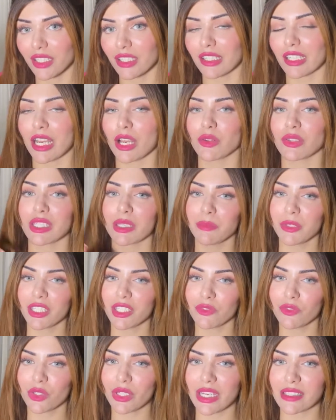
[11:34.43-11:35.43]
Now, let me
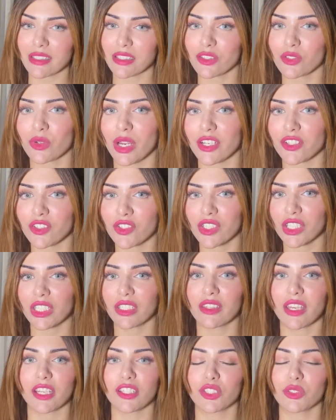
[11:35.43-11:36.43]
give you guys a strategy
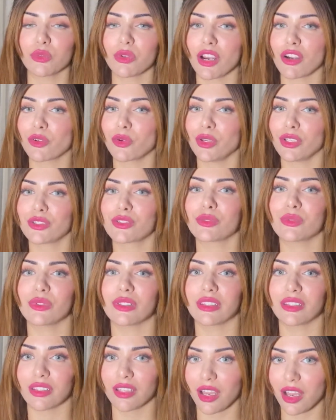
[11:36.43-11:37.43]
that you are going to
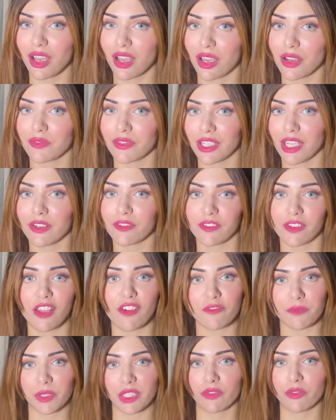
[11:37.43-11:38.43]

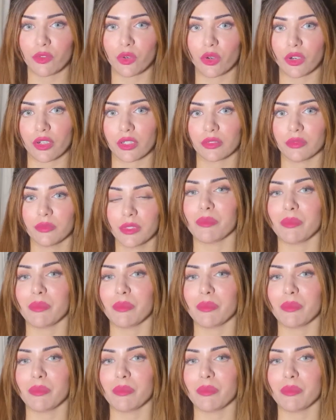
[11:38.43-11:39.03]
love me for.